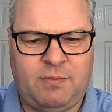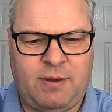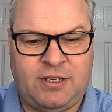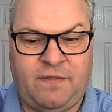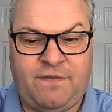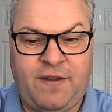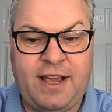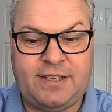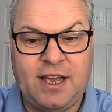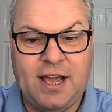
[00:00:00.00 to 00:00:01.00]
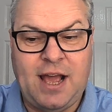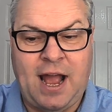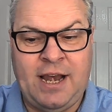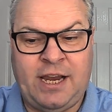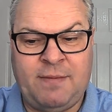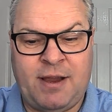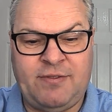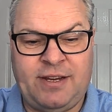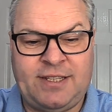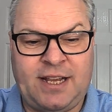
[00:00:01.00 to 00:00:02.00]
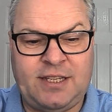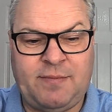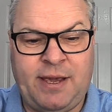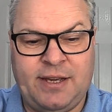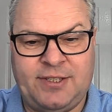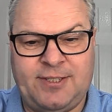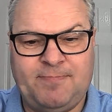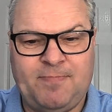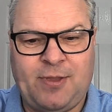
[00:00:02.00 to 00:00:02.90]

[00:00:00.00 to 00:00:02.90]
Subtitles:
You can measure in feet and you can measure it in centimeters.